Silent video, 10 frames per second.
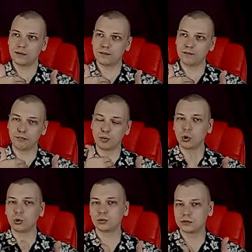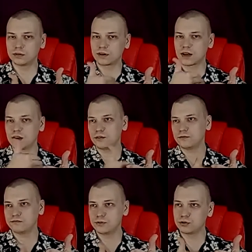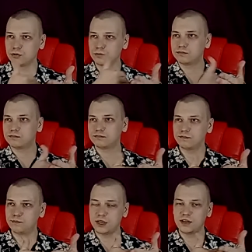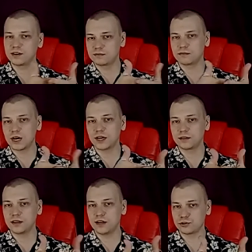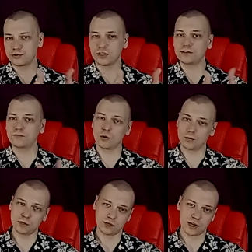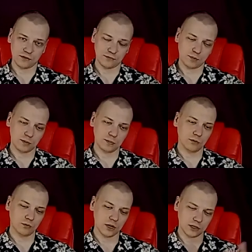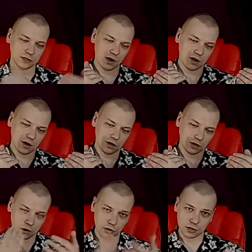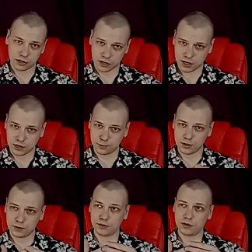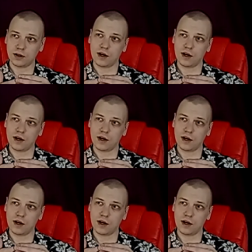bold kind of, you know, being right there, straightforward kind of people. Whereas longer hair people